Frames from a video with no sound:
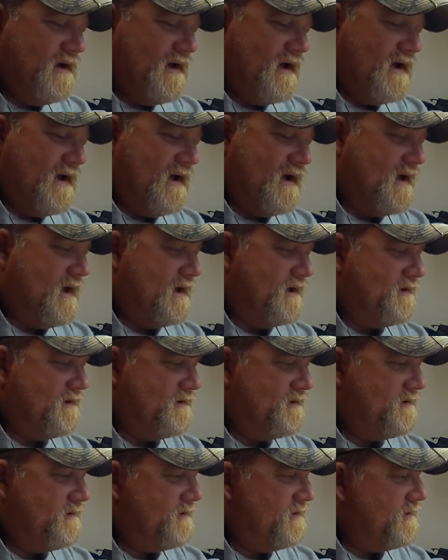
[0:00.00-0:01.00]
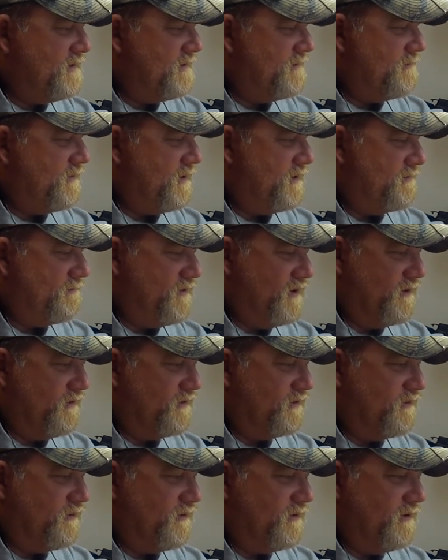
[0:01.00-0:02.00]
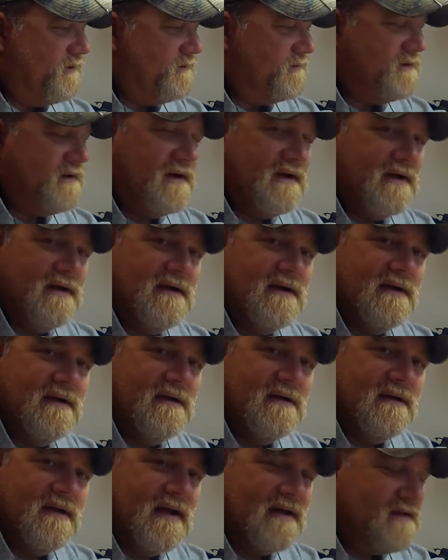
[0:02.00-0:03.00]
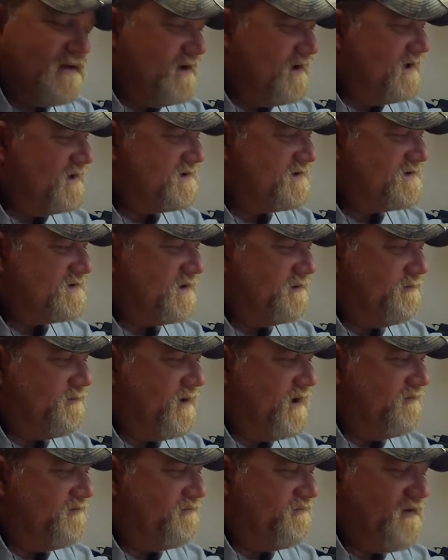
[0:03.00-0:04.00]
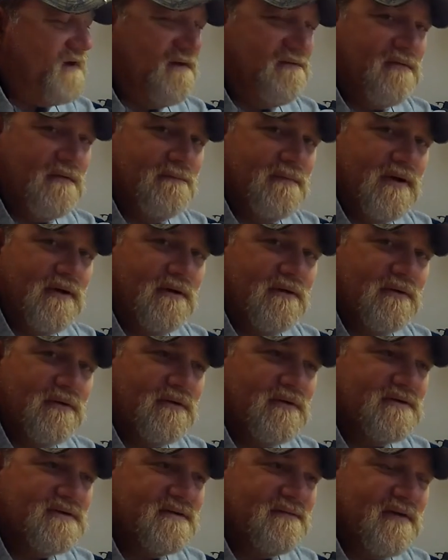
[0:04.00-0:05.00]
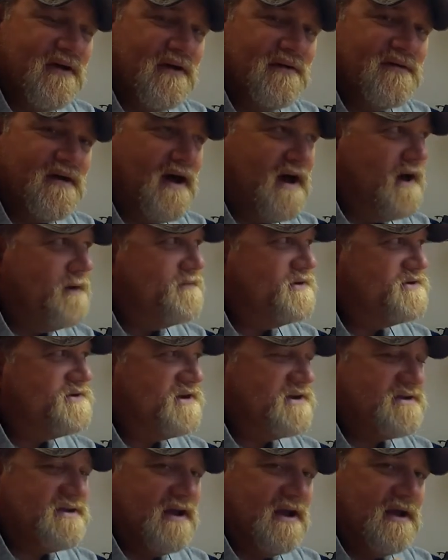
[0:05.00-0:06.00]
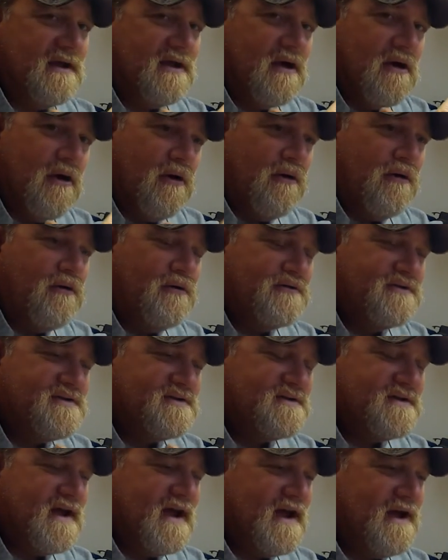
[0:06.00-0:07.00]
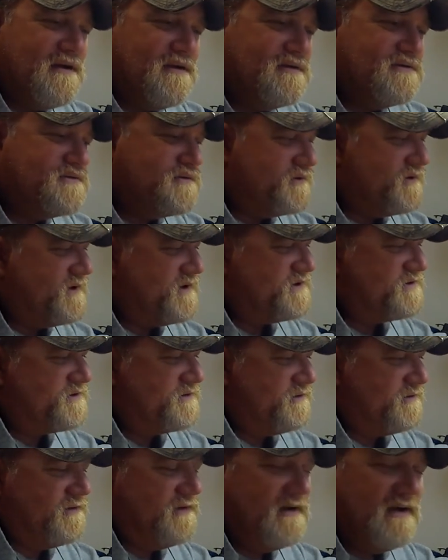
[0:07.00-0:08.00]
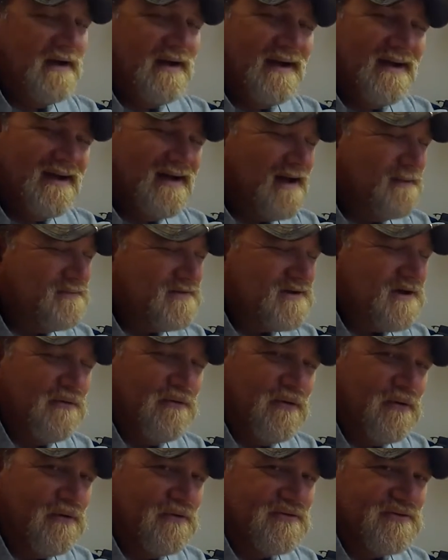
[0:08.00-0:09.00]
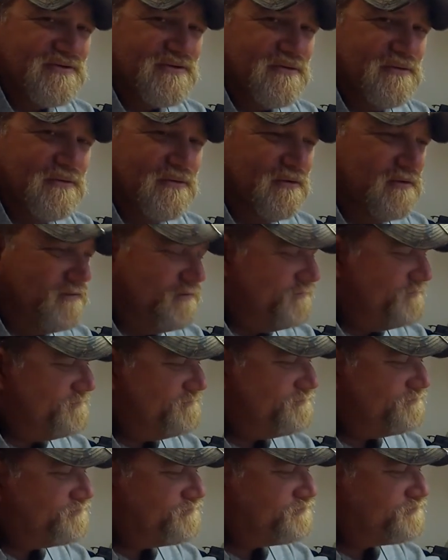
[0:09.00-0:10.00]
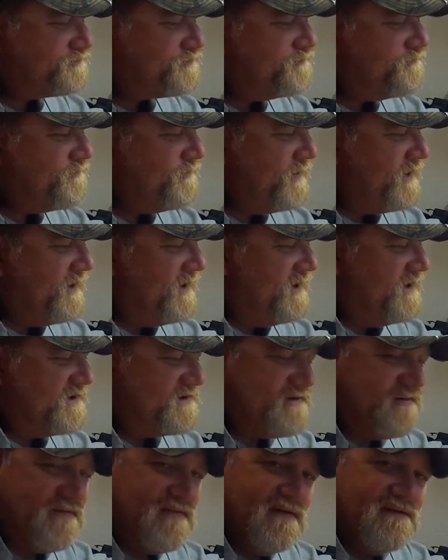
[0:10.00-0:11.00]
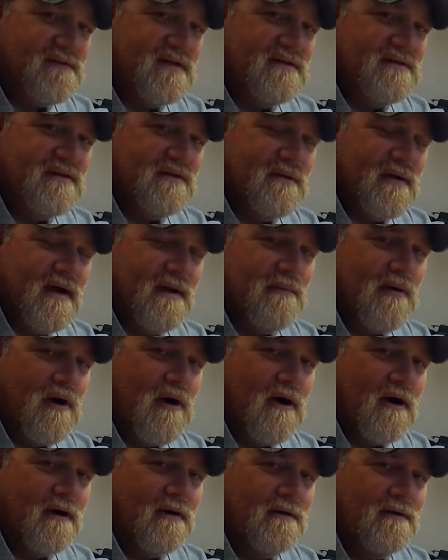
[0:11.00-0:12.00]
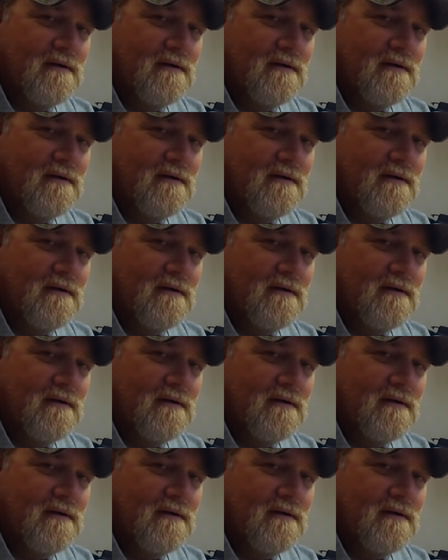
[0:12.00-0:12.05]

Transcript: And on a MirrOlure like this, some of my favorite MirrOlures of all time is just the old standard traditional, I'm so old school, is the 52MR